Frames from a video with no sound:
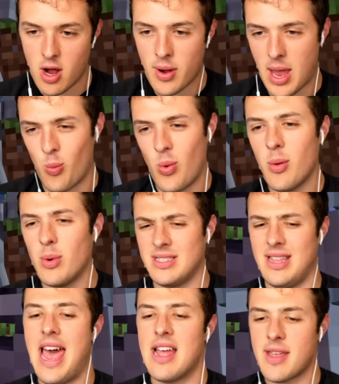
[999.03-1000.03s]
Okay, what was
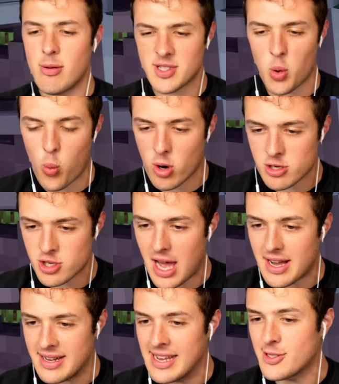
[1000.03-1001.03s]
that? That was the worst
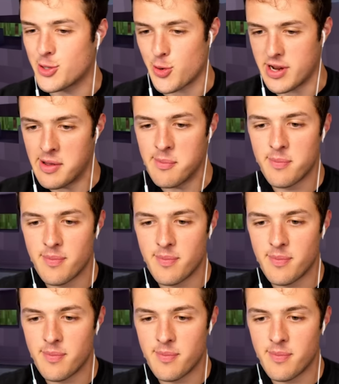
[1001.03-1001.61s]
shot in history.